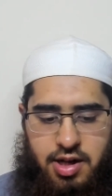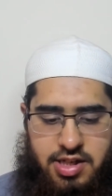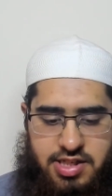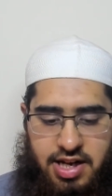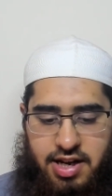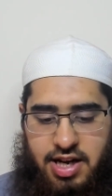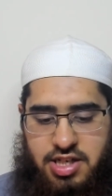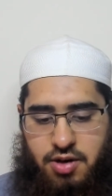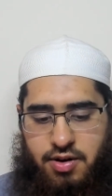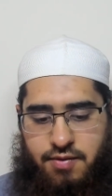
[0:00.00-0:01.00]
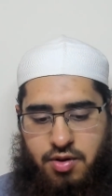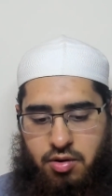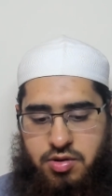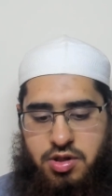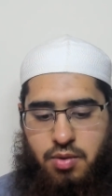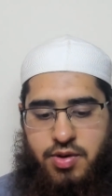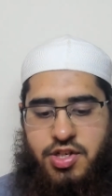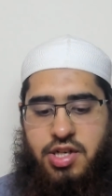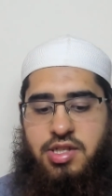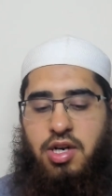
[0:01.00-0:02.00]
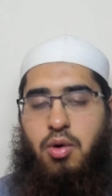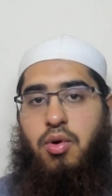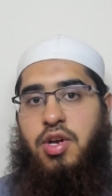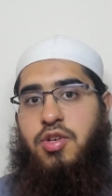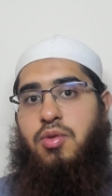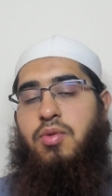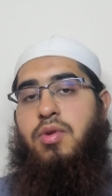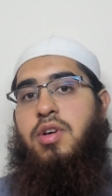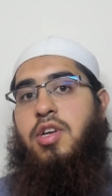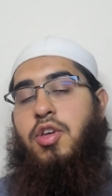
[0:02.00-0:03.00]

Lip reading: The second category of those, which is according to